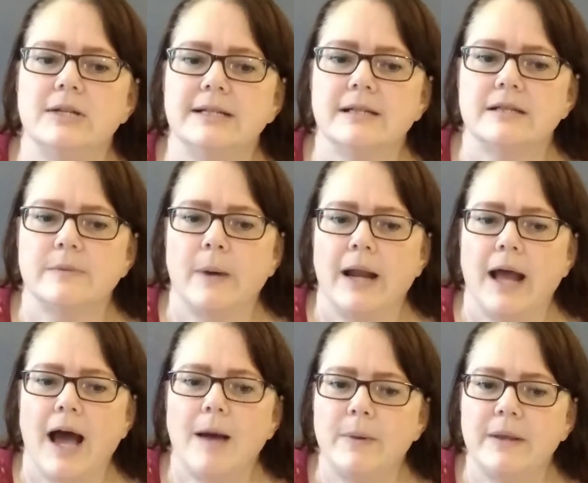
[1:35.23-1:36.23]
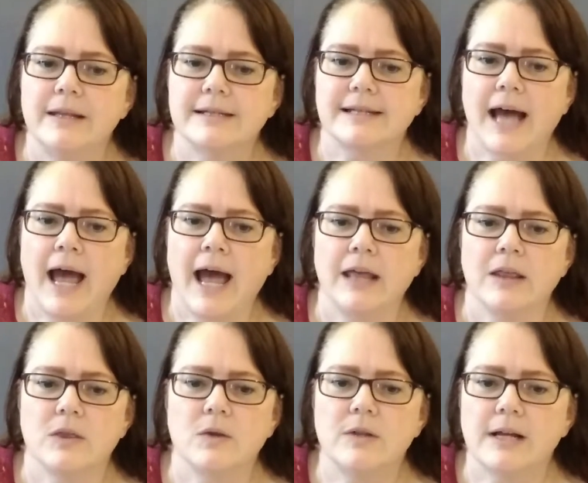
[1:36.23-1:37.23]
Jesus went up in the sky
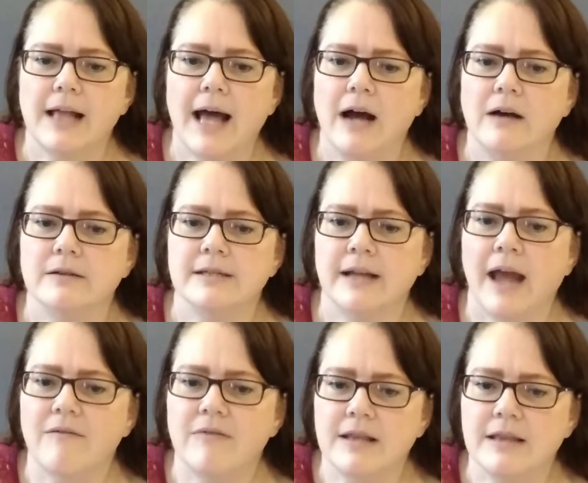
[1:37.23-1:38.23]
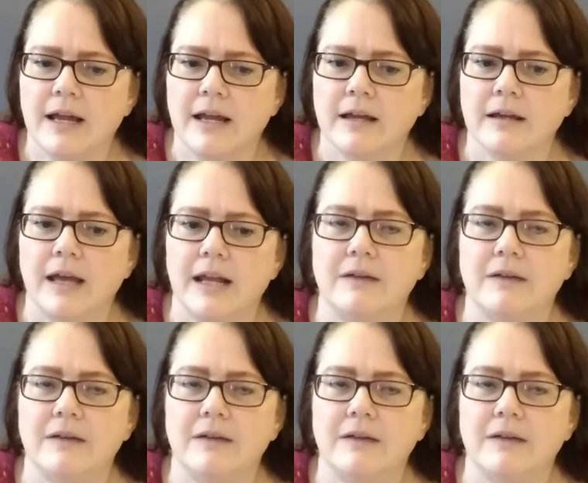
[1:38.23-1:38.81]
through the clouds and everything,